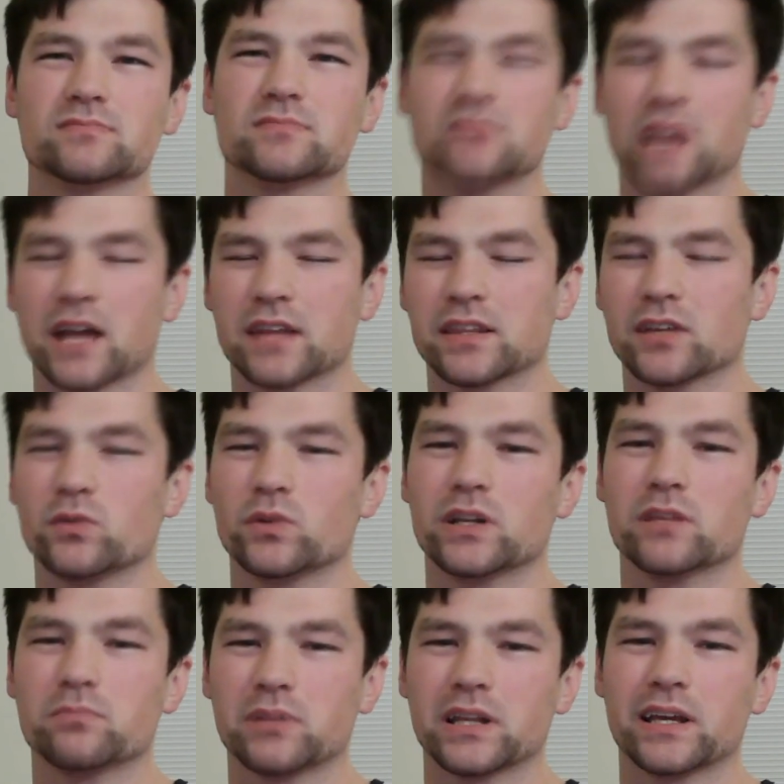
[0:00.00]
I think we
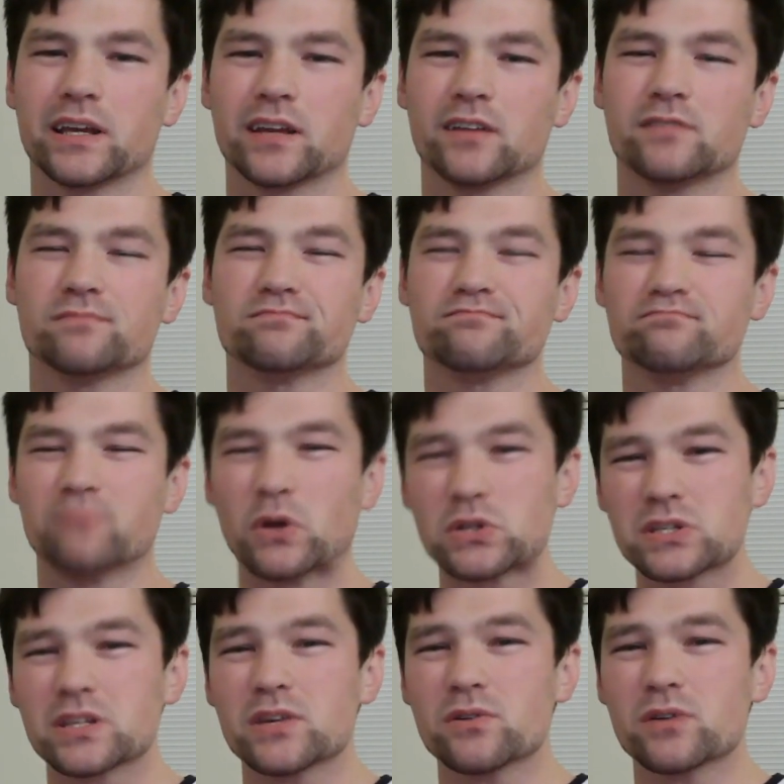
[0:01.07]
did play
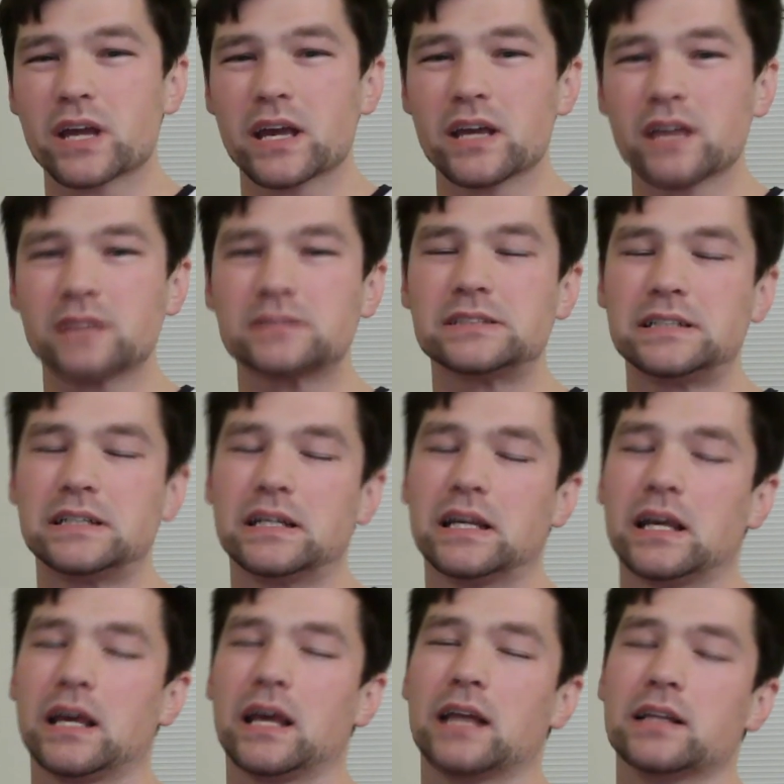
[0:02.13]
mostly okay,
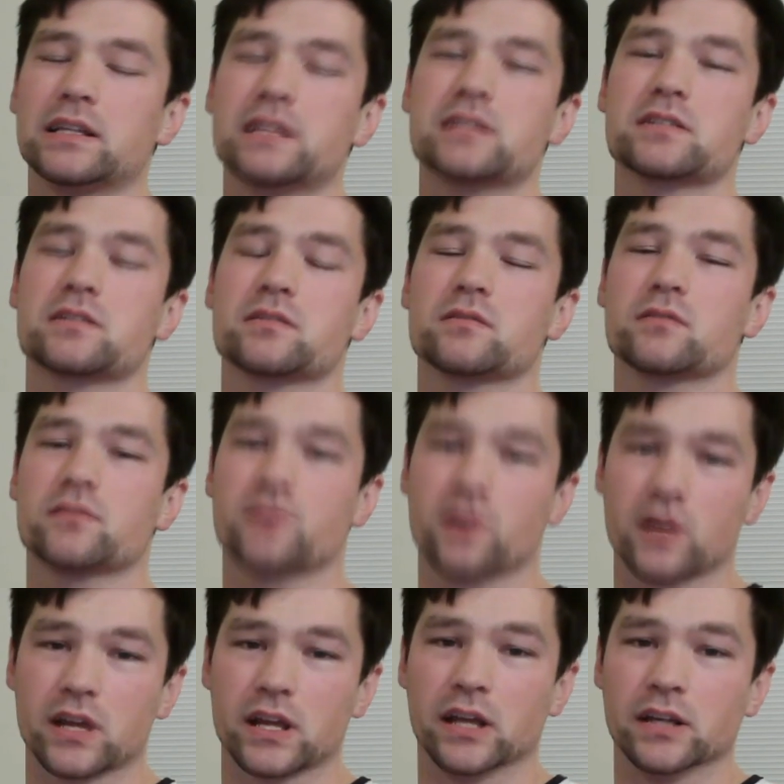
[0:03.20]
at least until the
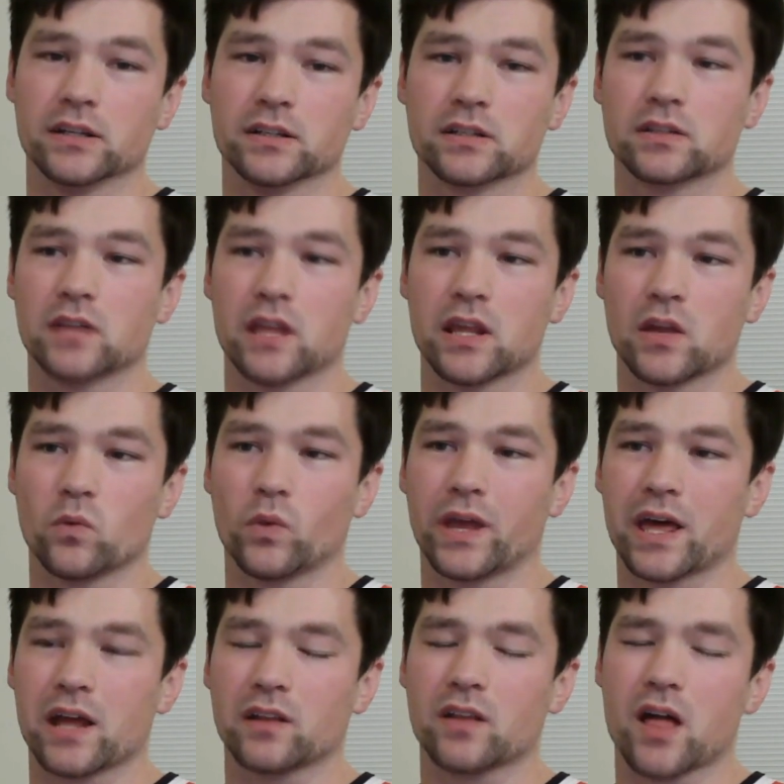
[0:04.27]
very end. Then we
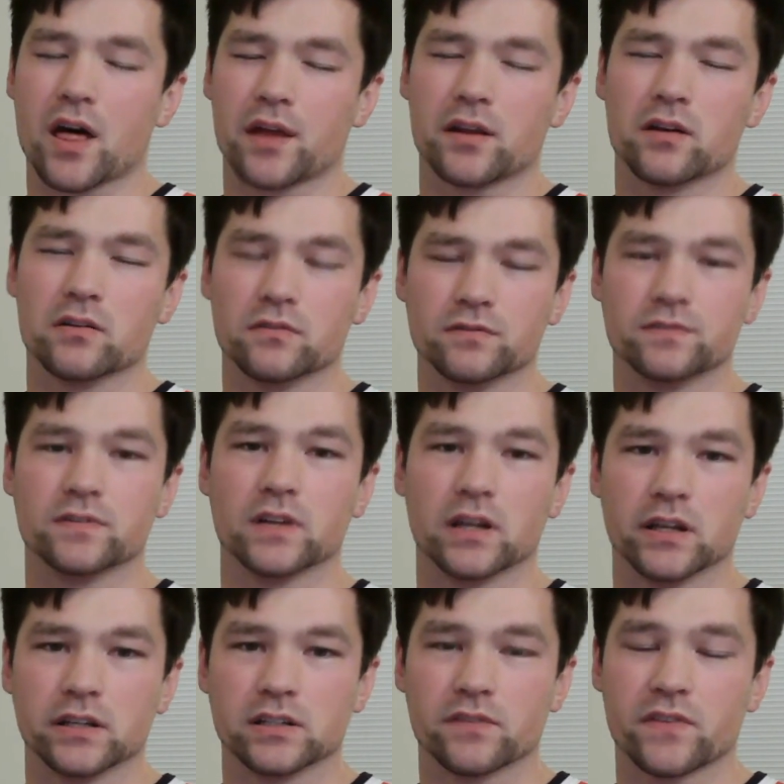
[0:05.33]
had a lot of
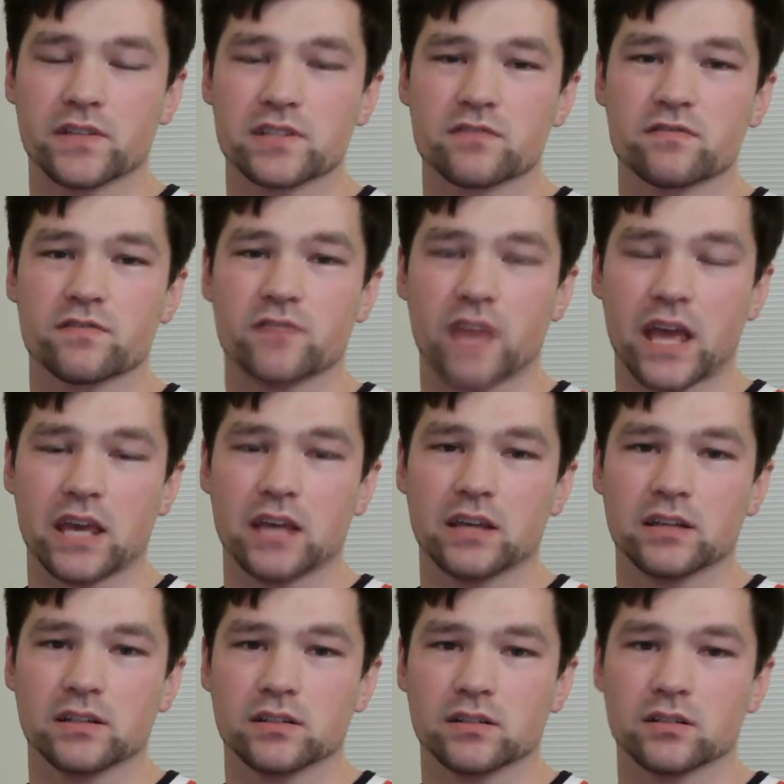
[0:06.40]
defensive
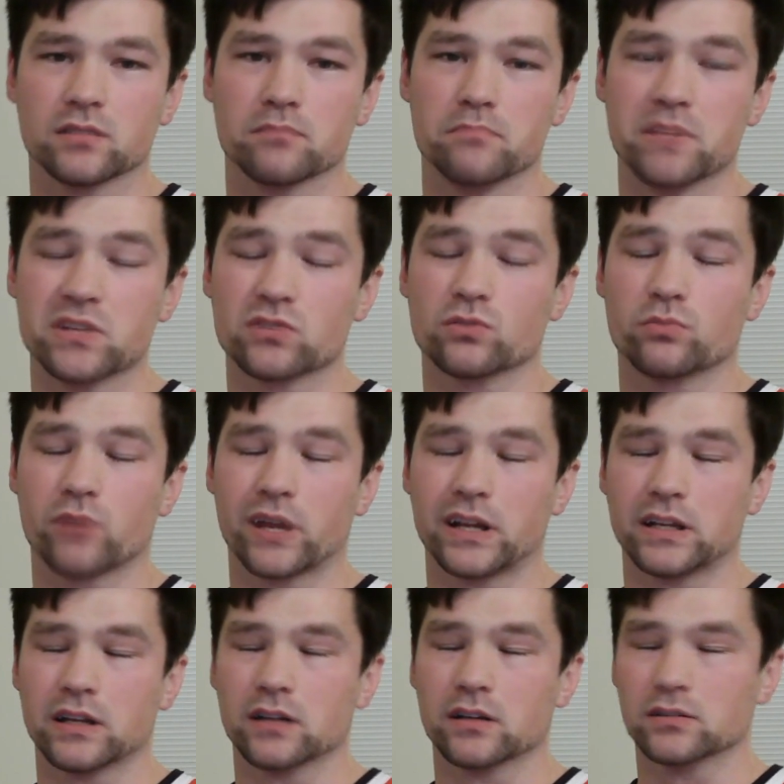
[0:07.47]
and mental
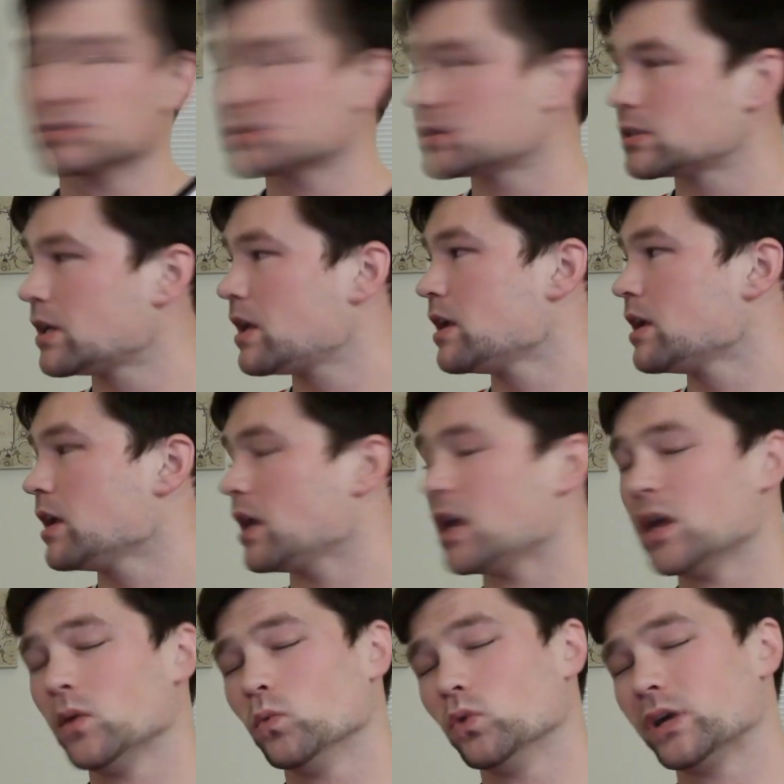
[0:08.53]
breakdowns,
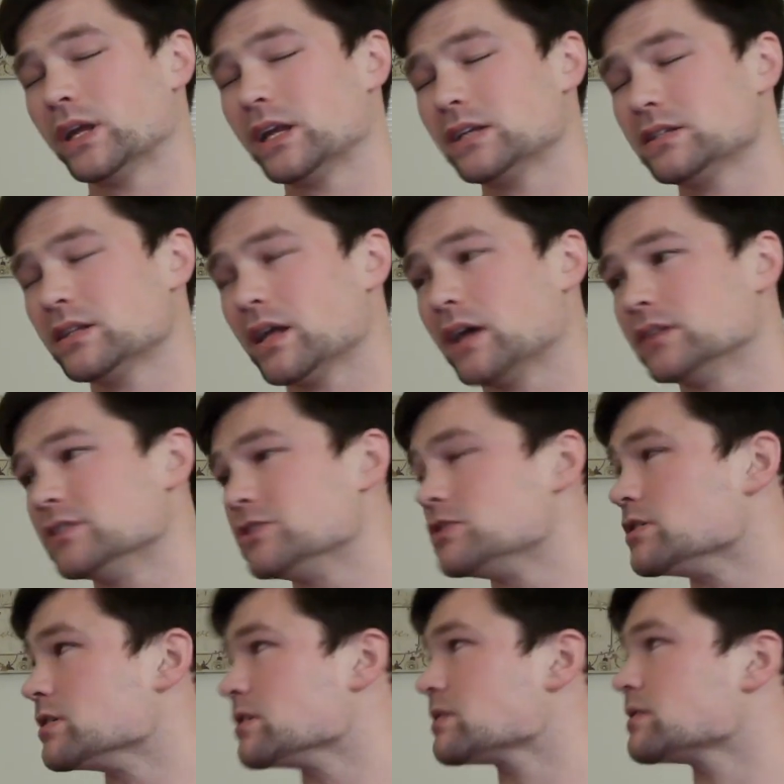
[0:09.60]
and we'll get into that in
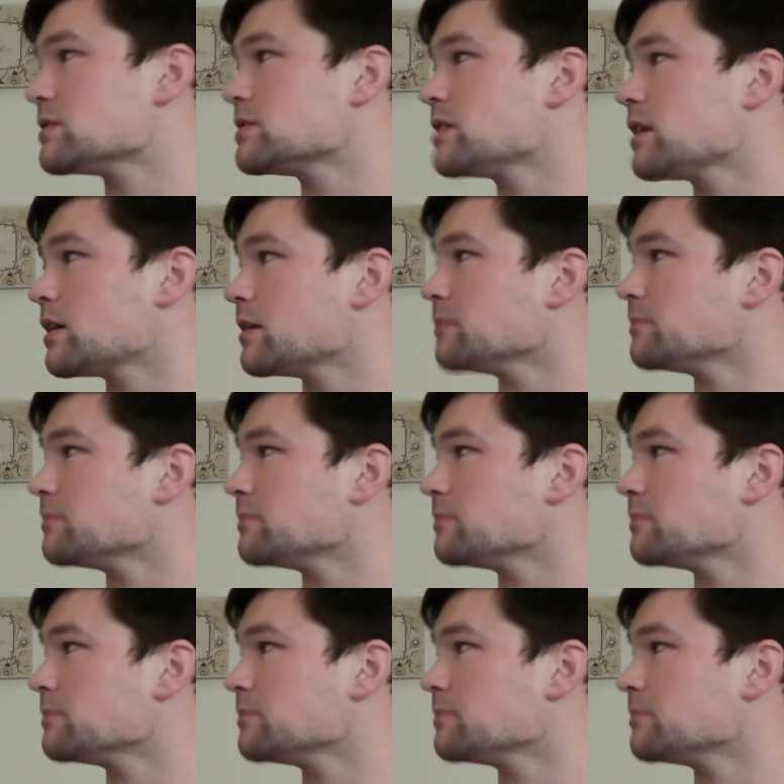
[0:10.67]
just a second.